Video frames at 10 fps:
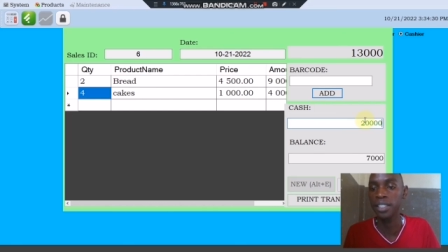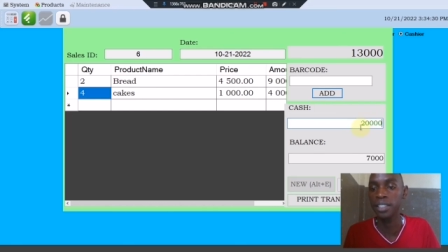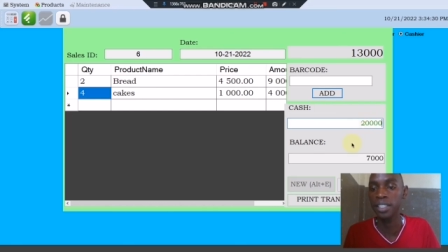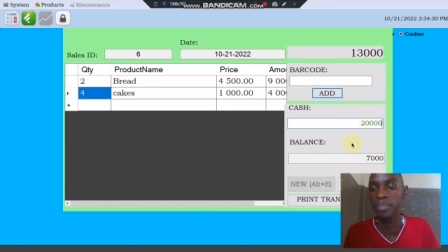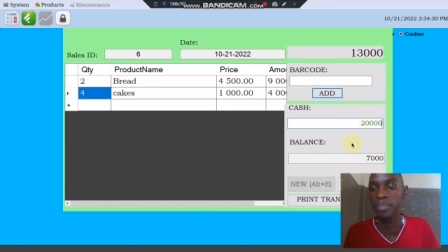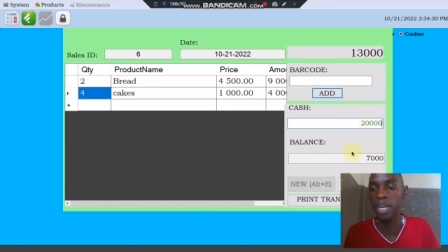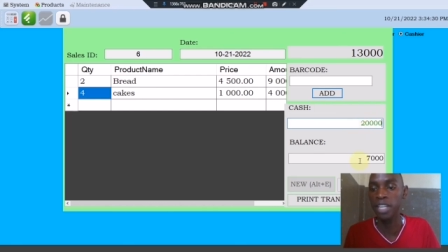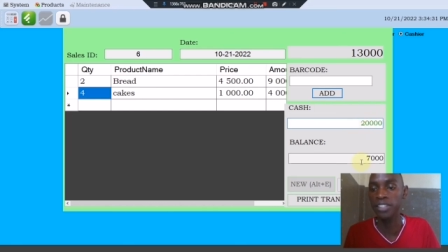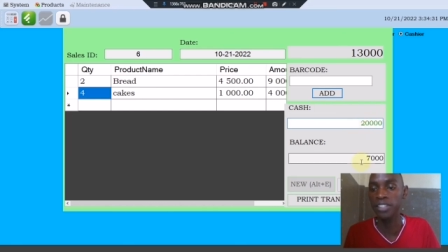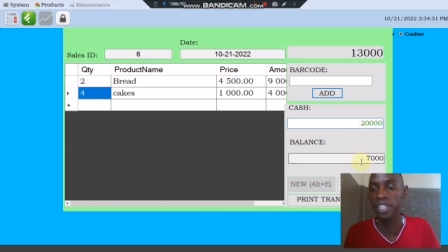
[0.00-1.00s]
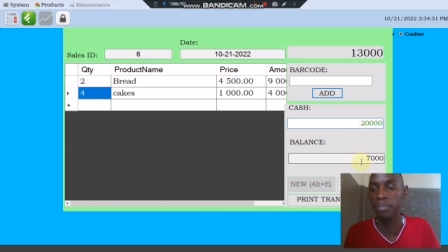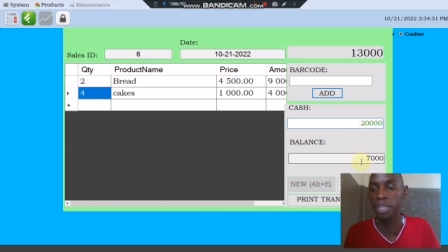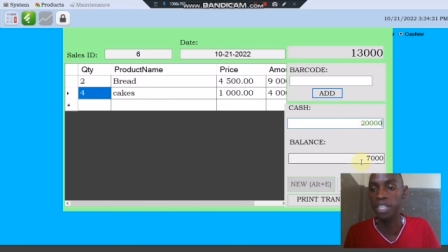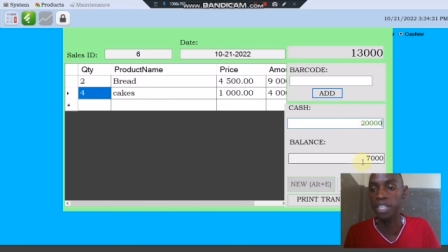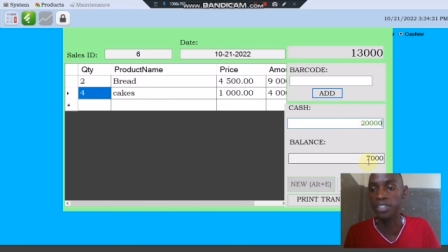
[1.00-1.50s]
the balance
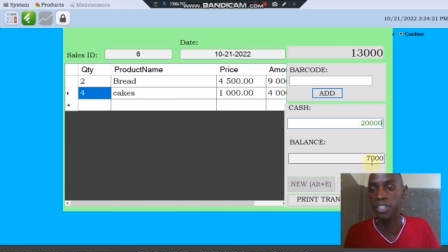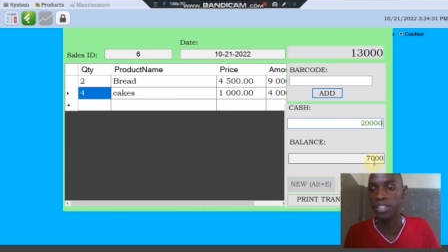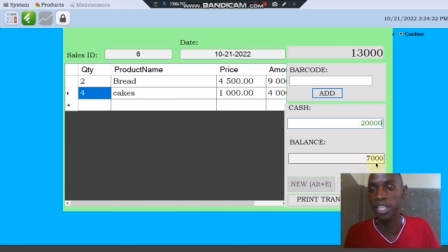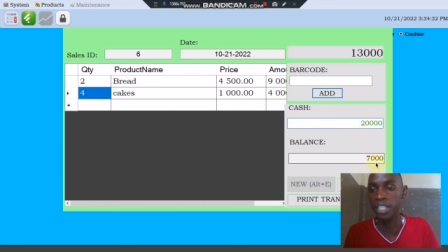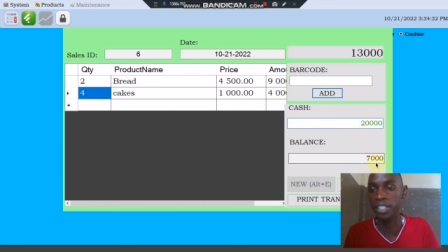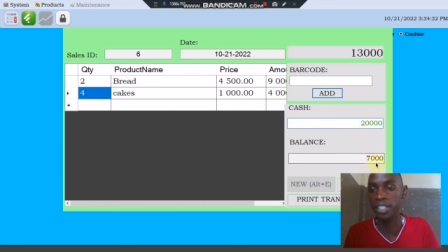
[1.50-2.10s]
appears here